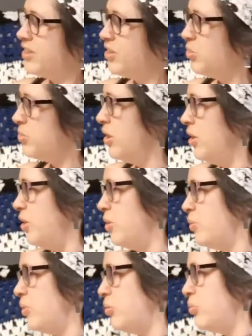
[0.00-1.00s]
set up
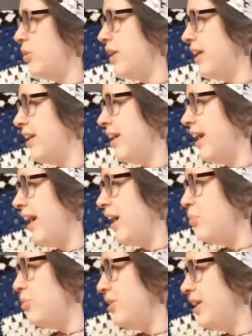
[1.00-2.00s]
with Buddy.
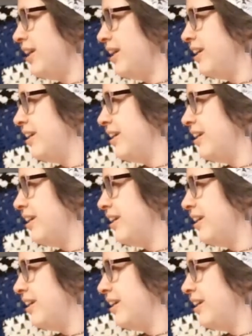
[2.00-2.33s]
Hi, Buddy.